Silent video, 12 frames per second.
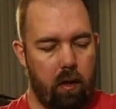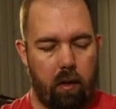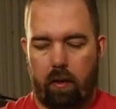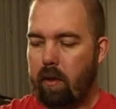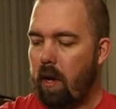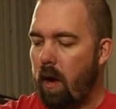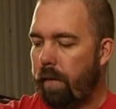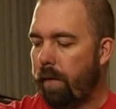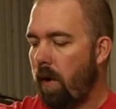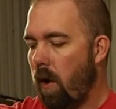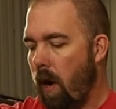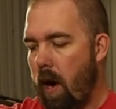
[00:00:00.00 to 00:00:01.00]
Let's see how
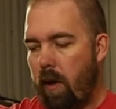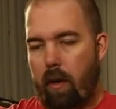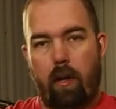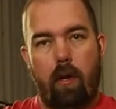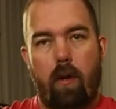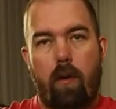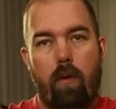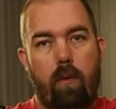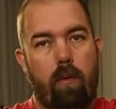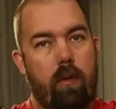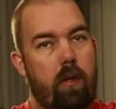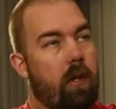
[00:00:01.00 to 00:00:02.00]
far out it
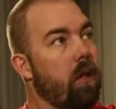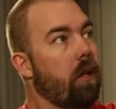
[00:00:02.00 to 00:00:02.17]
goes.